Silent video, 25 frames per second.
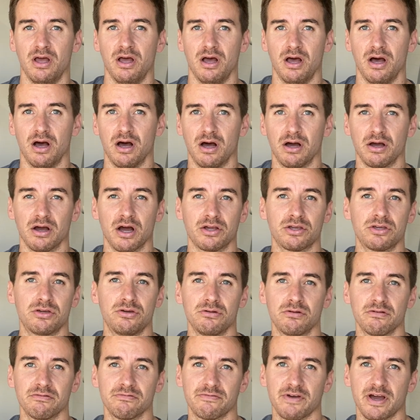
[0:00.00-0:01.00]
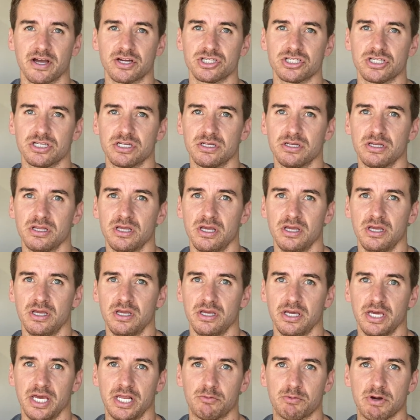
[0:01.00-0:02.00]
uh, acute infection
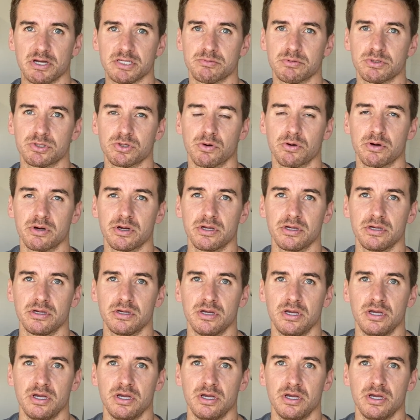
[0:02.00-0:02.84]
in respiratory,